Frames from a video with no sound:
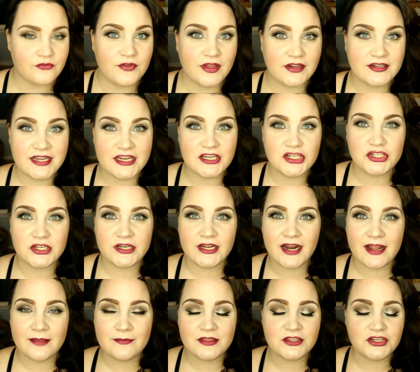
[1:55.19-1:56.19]
Foundation and
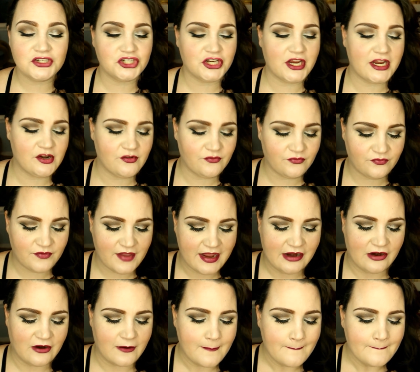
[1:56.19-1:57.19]
I'm in the shade
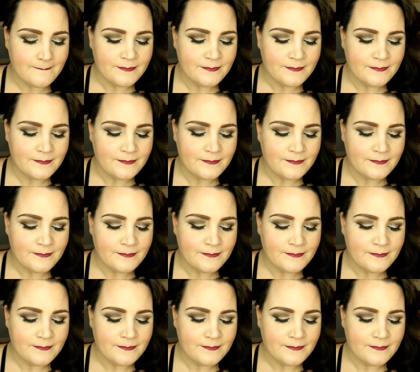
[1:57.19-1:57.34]
Fair.